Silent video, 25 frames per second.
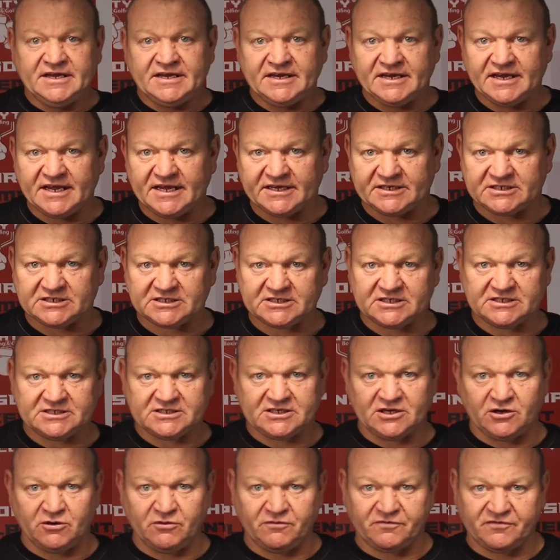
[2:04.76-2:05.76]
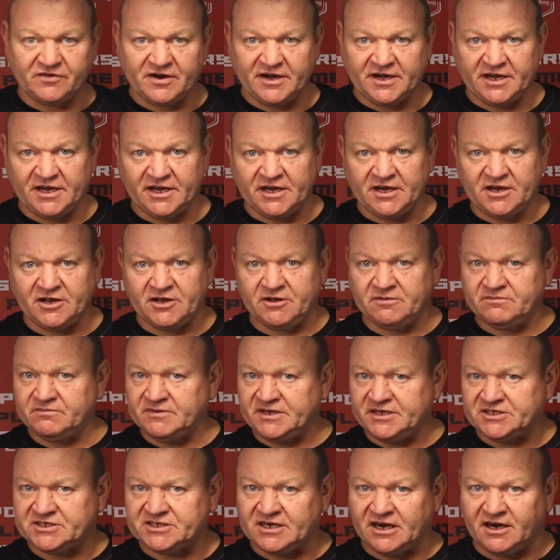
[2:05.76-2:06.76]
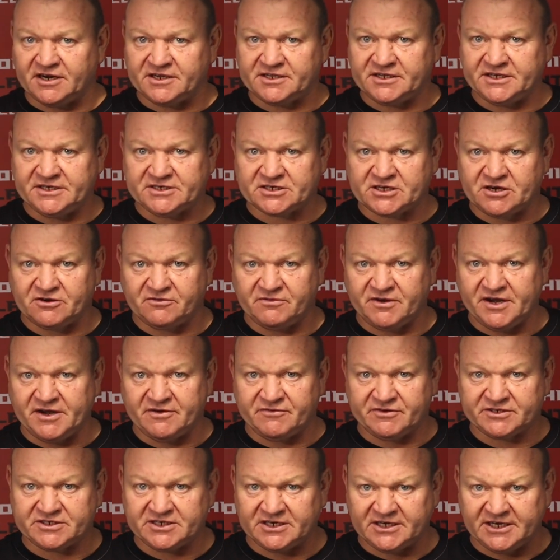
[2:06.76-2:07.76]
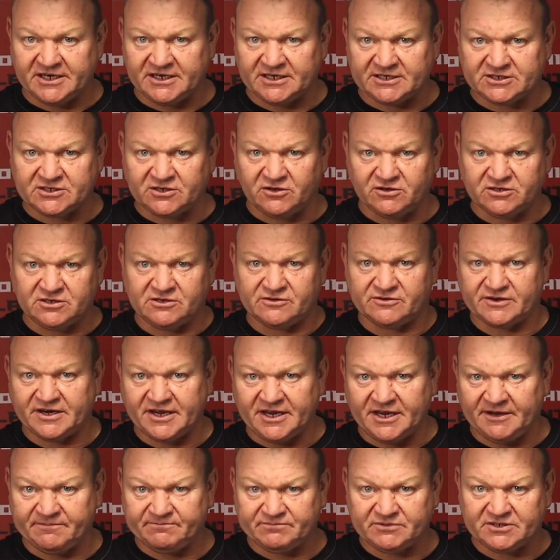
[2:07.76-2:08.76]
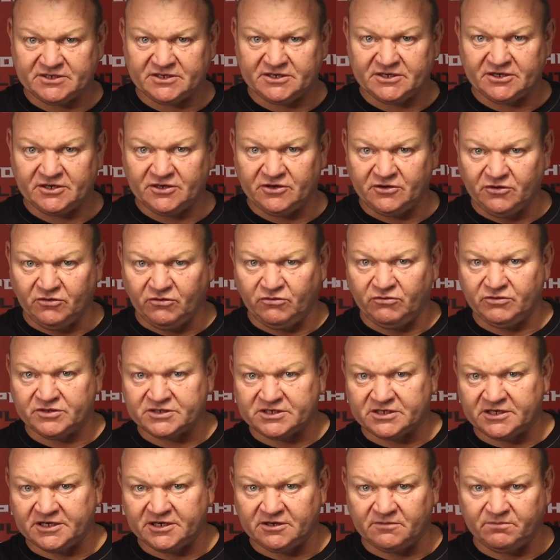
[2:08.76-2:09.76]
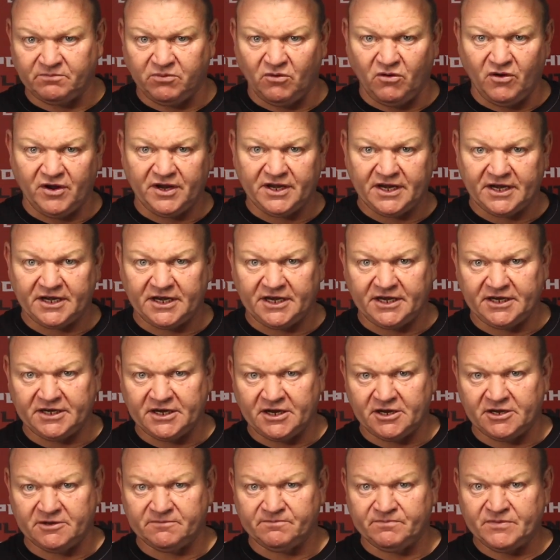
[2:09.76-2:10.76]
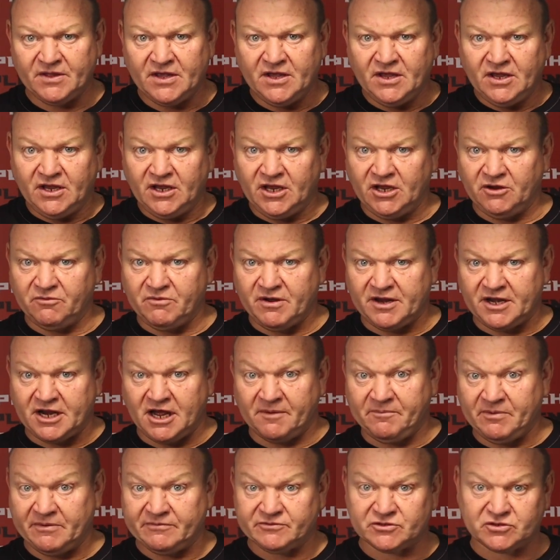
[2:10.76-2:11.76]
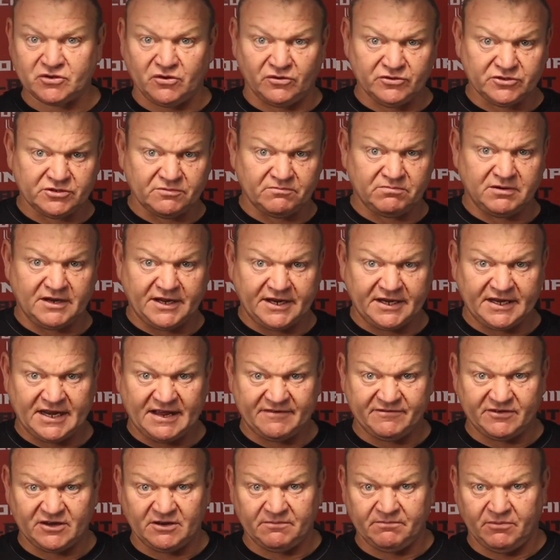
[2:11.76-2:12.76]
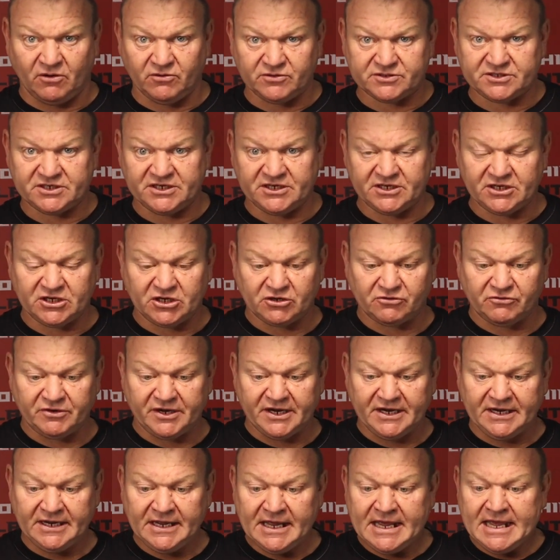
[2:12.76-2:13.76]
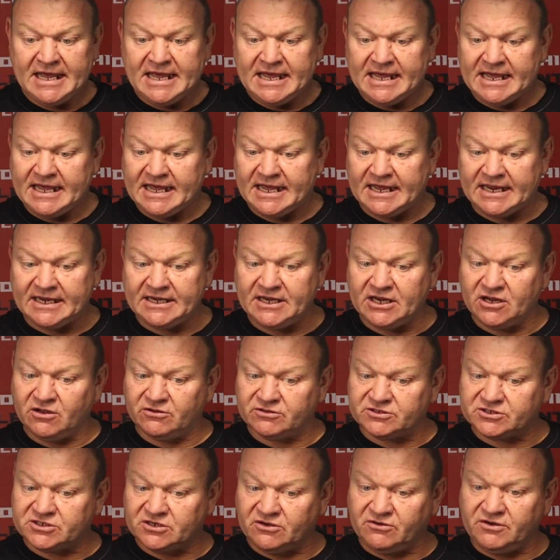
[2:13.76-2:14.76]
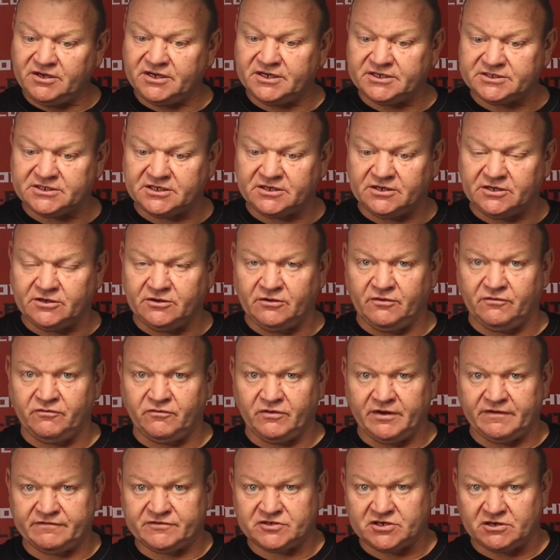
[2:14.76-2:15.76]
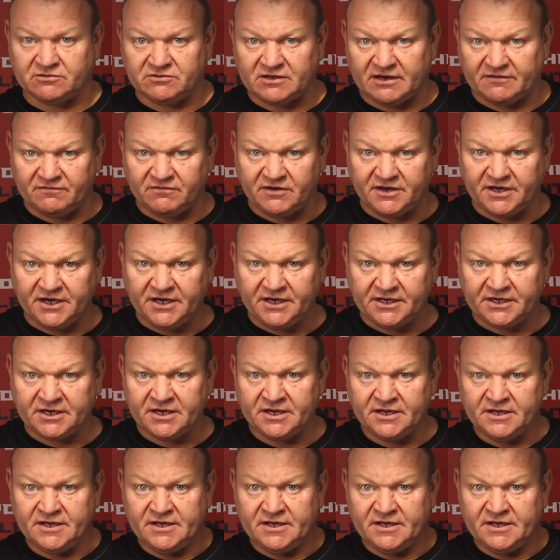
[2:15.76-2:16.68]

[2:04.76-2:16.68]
Yes, so Freddie, he started his career as a little toddler at Epsom and Ewell as a little boy. Then he went up, he was contemplating having a boxing career, and he got signed as a youth with Cheltenham Athletic